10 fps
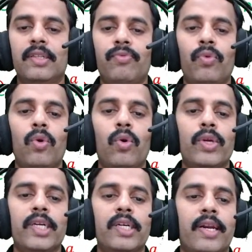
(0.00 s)
the
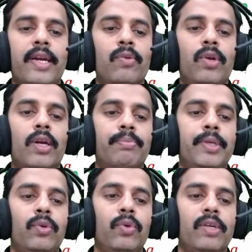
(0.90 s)
following triangular
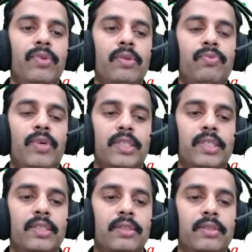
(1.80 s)
periodic wave
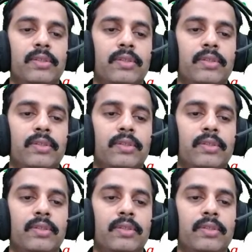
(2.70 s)
function,